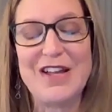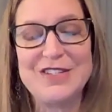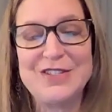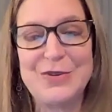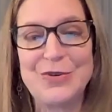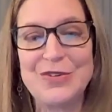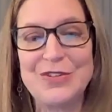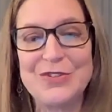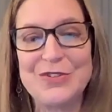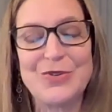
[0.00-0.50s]
have had
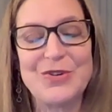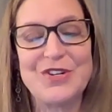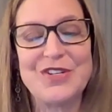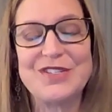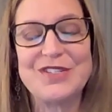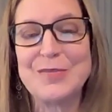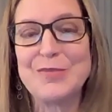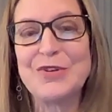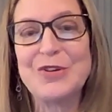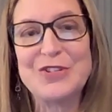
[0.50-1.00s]
stories
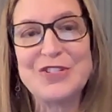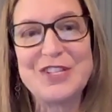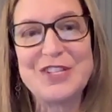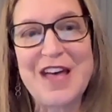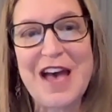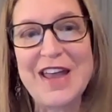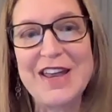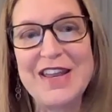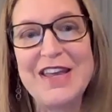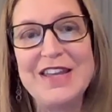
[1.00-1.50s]
similar to
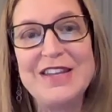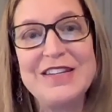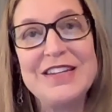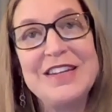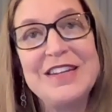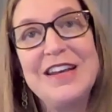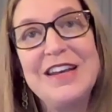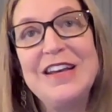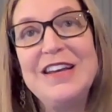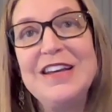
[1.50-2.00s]
that,
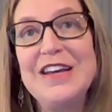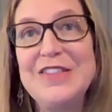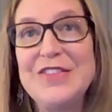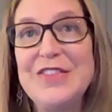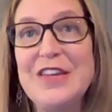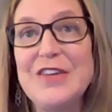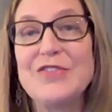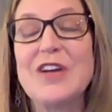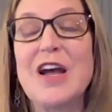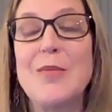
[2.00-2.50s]
and
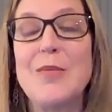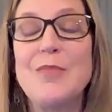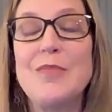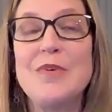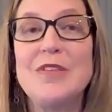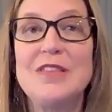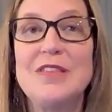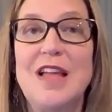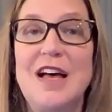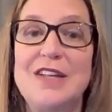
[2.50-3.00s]
they've come
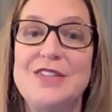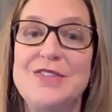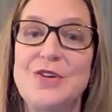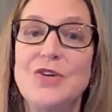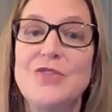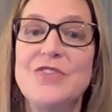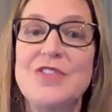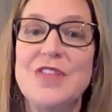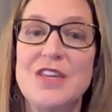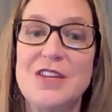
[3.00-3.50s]
less
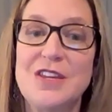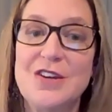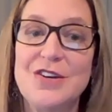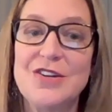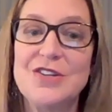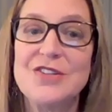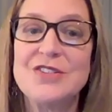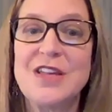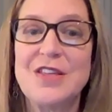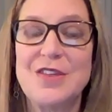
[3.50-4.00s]
over the
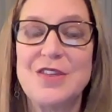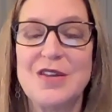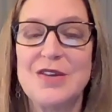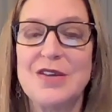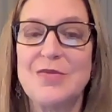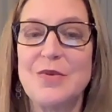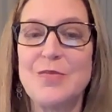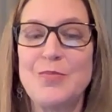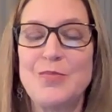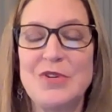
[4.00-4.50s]
years. I
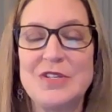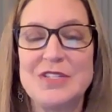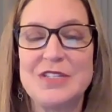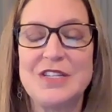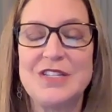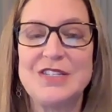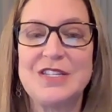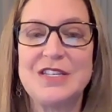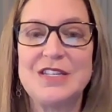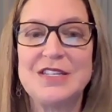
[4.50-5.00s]
think
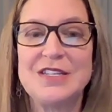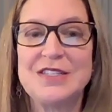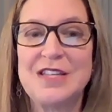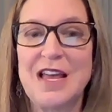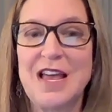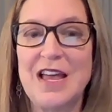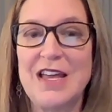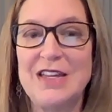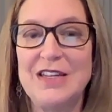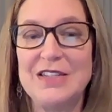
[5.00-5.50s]
businesses,
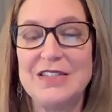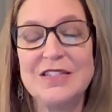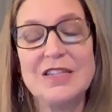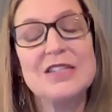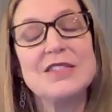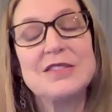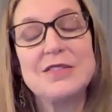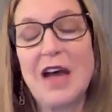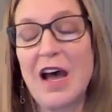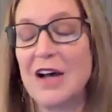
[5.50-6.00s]
and
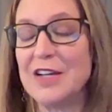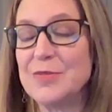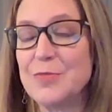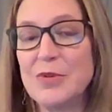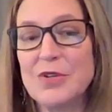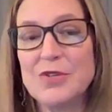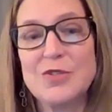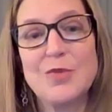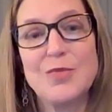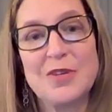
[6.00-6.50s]
because
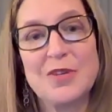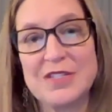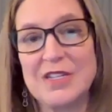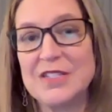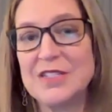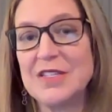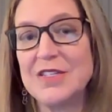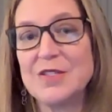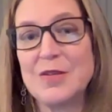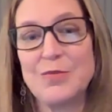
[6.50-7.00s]
hospitals are
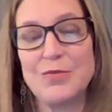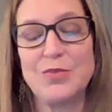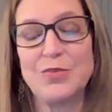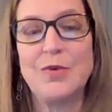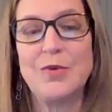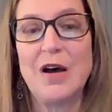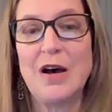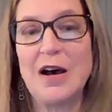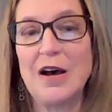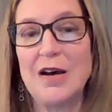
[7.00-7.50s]
businesses and
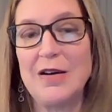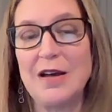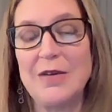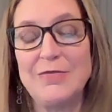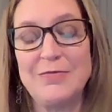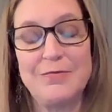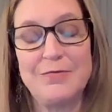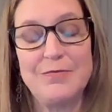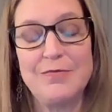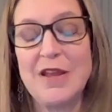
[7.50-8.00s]

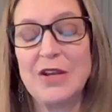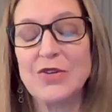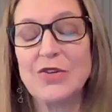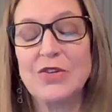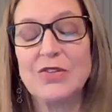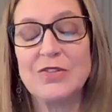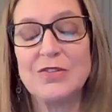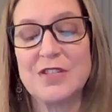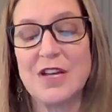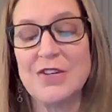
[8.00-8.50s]

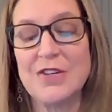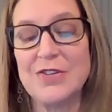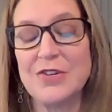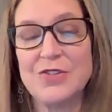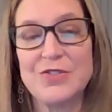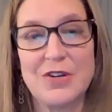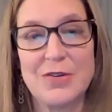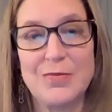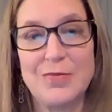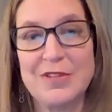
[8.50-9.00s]
medical
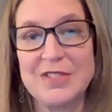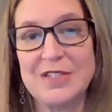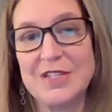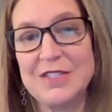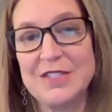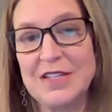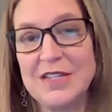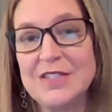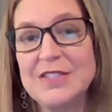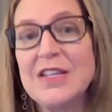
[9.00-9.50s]
centers are
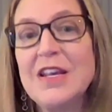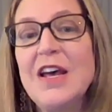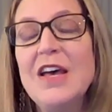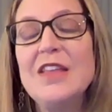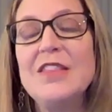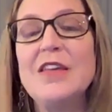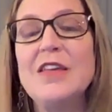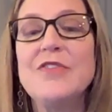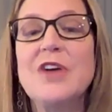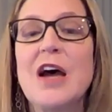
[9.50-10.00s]
businesses,
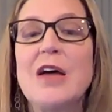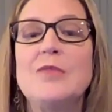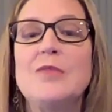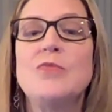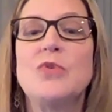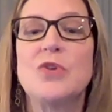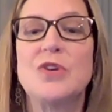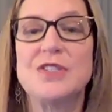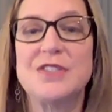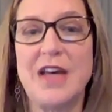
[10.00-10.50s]
they've gotten
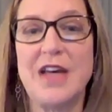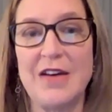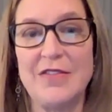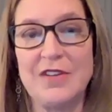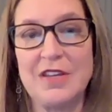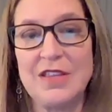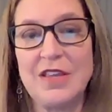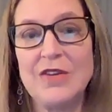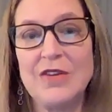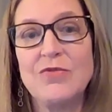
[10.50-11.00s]
more
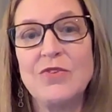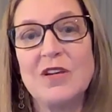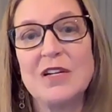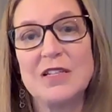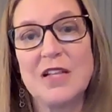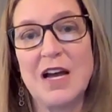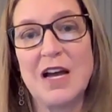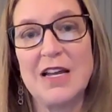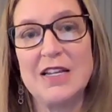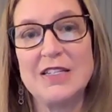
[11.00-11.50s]
savvy. They
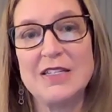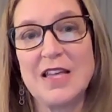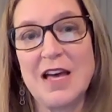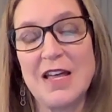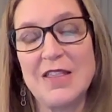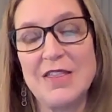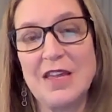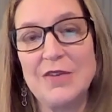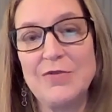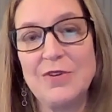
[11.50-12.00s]
realize
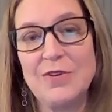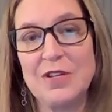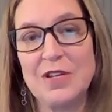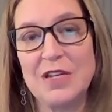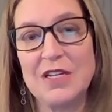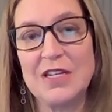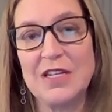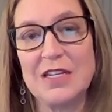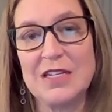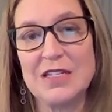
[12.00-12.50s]
that they
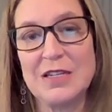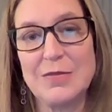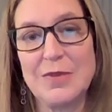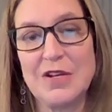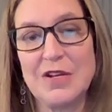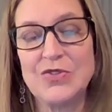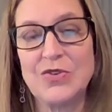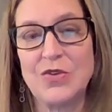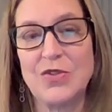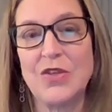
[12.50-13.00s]
really need to
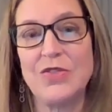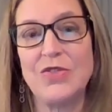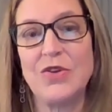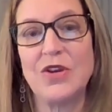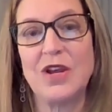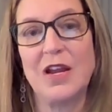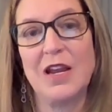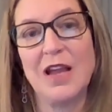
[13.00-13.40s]
make sure that they're